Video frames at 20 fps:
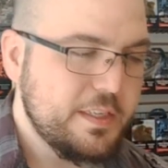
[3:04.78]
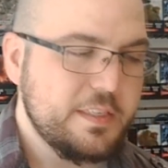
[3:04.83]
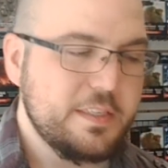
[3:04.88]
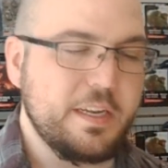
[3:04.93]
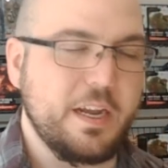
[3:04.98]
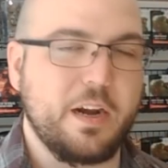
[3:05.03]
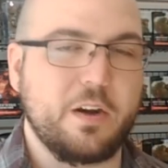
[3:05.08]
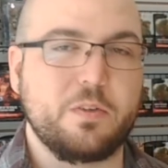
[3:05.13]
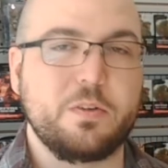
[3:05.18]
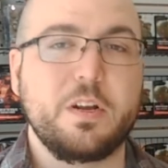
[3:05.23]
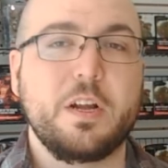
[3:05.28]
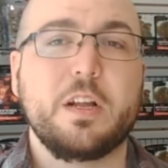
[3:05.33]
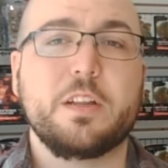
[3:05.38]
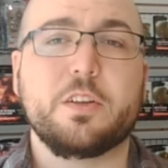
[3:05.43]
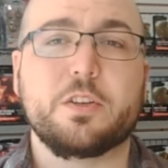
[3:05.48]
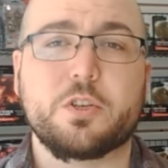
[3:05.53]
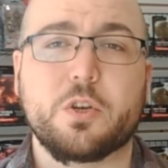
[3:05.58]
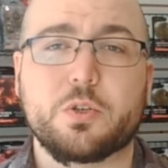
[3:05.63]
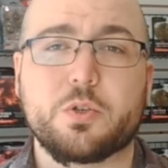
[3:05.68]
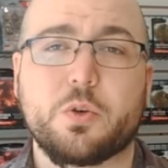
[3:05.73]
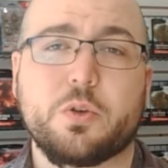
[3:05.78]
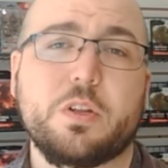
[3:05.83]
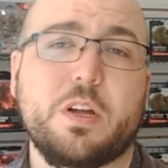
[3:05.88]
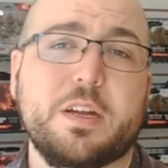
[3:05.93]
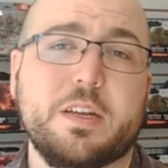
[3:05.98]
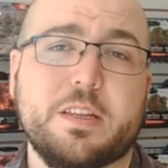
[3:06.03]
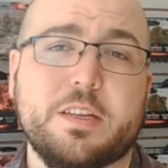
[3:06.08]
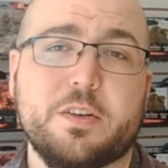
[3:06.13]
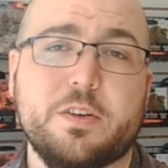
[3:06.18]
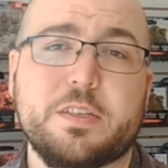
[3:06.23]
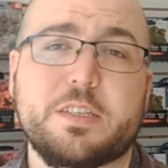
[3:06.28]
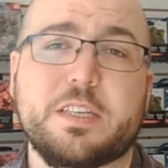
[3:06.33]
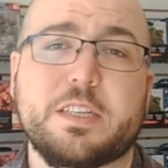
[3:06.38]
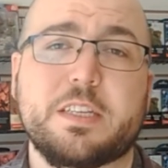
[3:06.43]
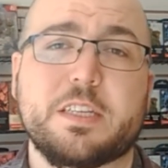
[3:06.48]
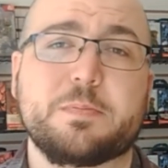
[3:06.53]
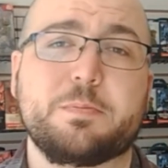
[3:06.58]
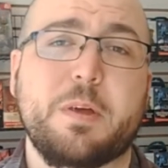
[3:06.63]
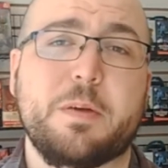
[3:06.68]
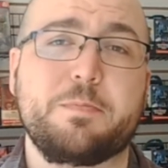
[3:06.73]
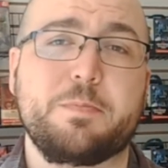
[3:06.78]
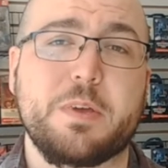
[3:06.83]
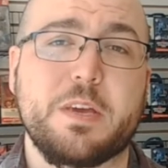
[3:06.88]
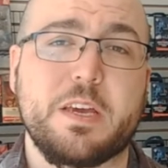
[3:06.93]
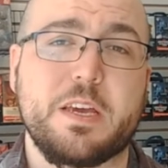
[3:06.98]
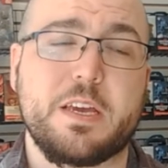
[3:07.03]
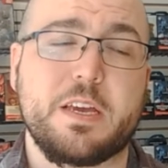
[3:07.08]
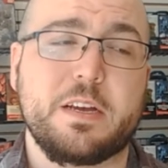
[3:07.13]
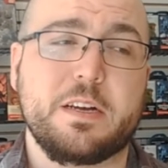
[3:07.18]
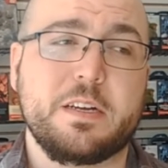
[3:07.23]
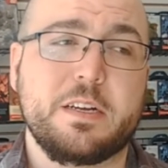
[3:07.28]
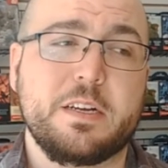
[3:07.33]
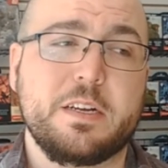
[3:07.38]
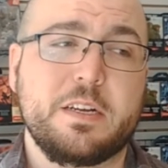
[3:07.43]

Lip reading: Now, there's also a lot of theories that this might be